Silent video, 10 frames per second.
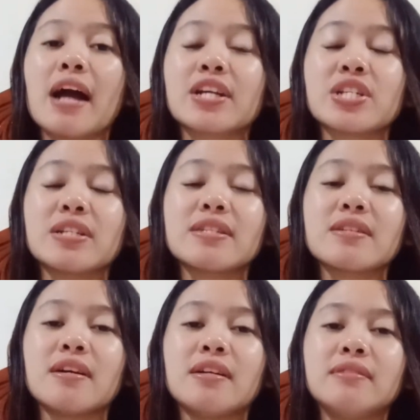
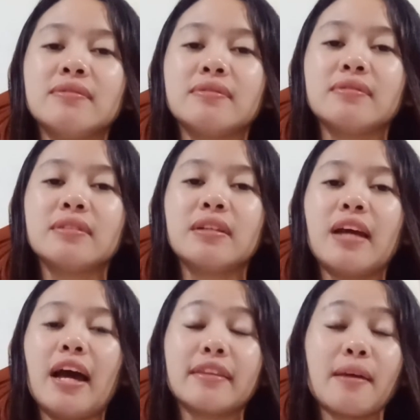actions of
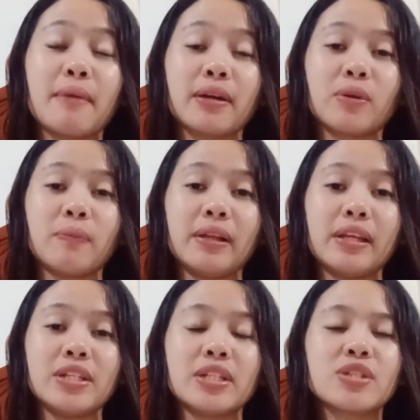antimicrobial
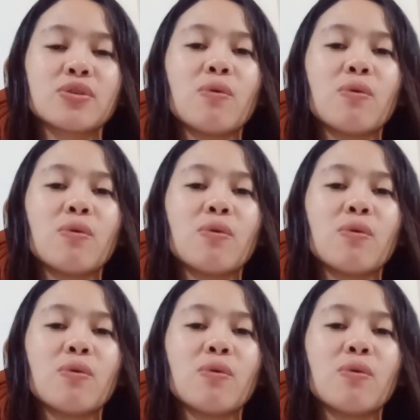agents.